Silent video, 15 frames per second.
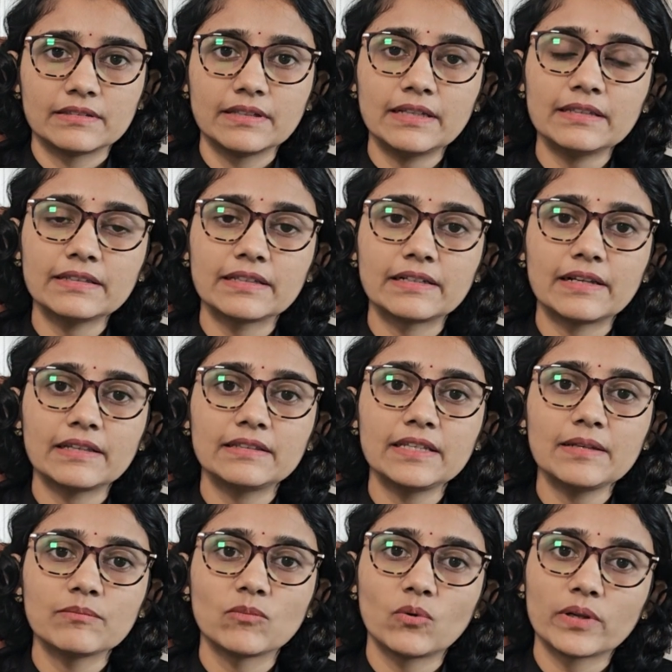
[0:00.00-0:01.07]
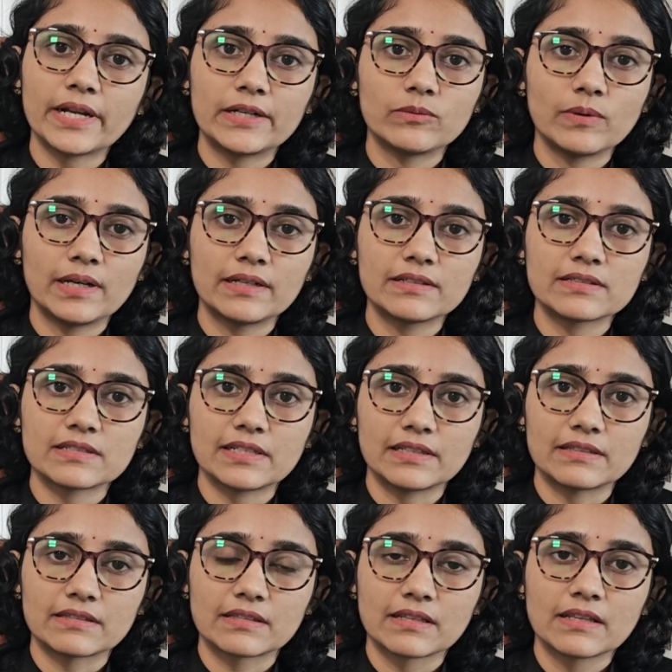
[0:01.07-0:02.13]
Then there are the more advanced
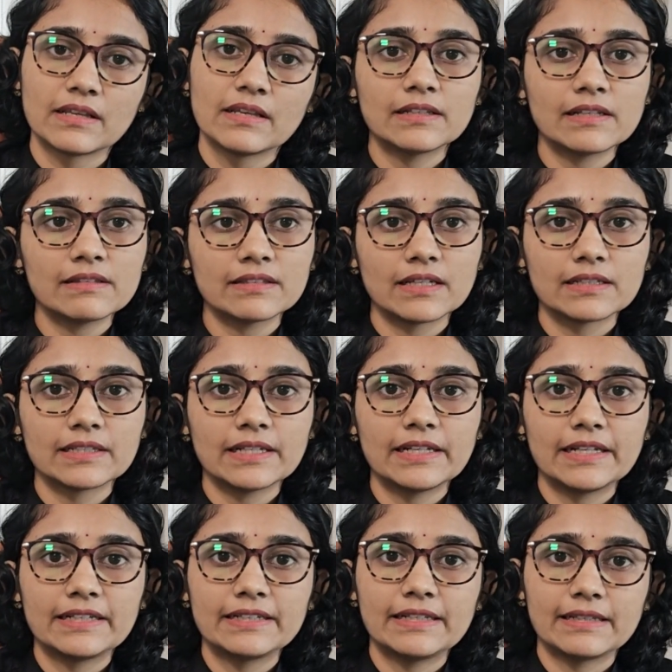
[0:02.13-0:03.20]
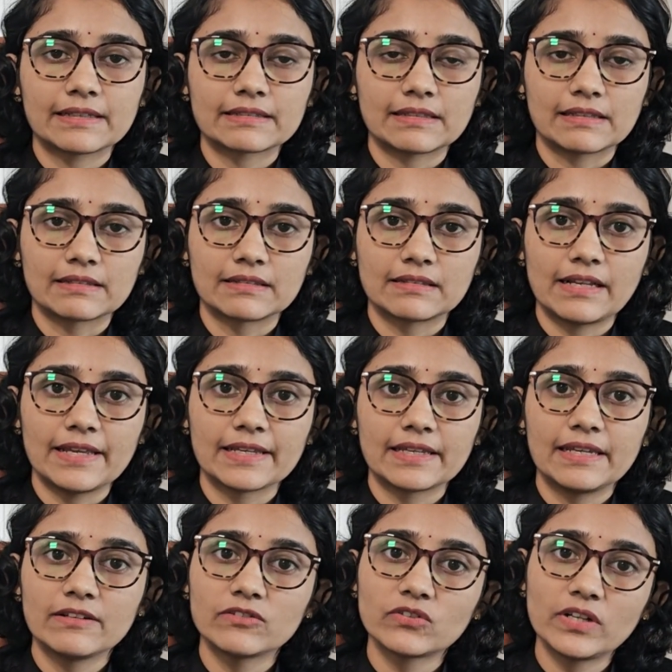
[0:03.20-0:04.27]
tests. There are certain indexes like
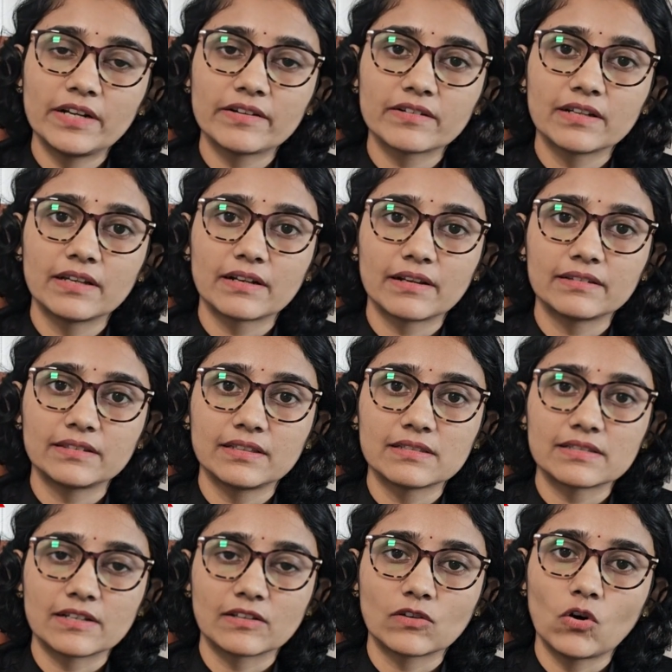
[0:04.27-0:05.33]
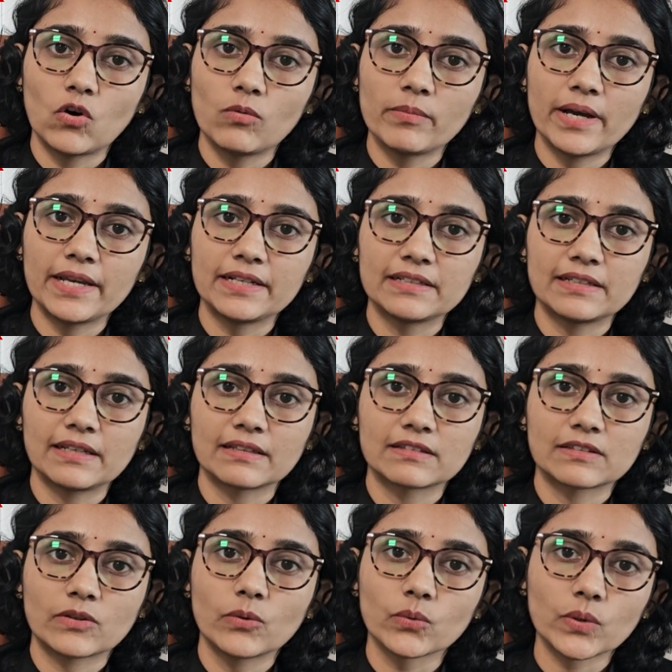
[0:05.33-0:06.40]
insulin resistance, HOMA
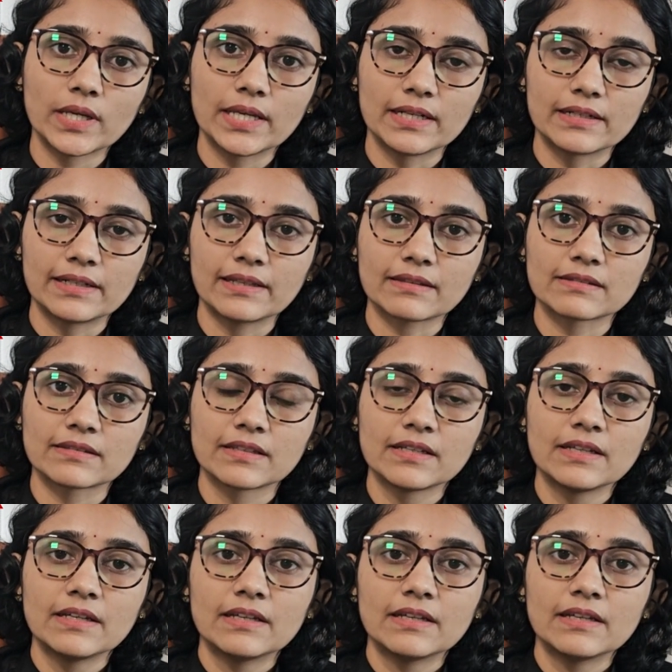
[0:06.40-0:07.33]
index, Tukey index.